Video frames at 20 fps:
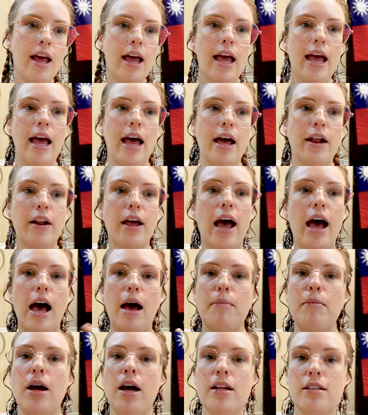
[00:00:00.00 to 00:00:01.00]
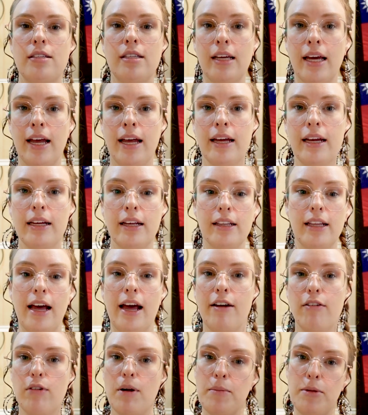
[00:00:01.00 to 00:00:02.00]
And I'm not saying
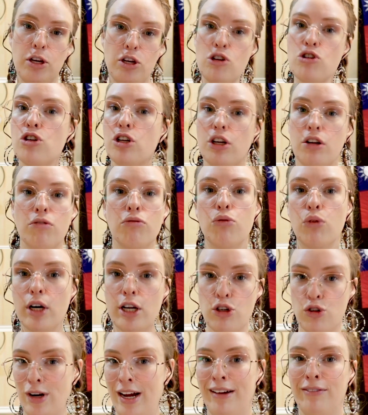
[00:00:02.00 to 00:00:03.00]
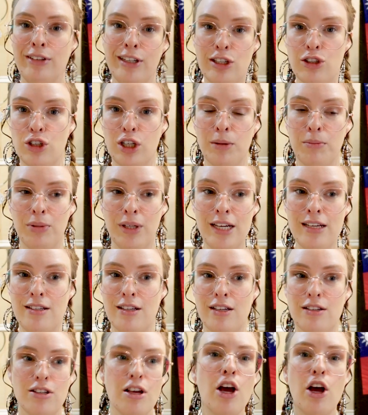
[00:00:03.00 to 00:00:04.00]
that women, you should avoid traveling certain
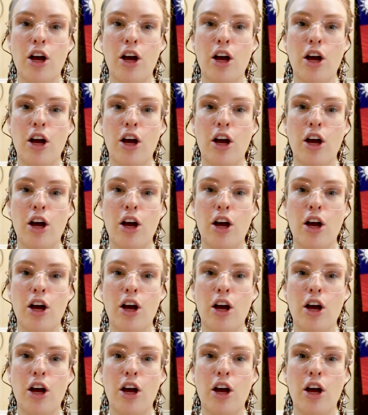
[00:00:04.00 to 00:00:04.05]
places.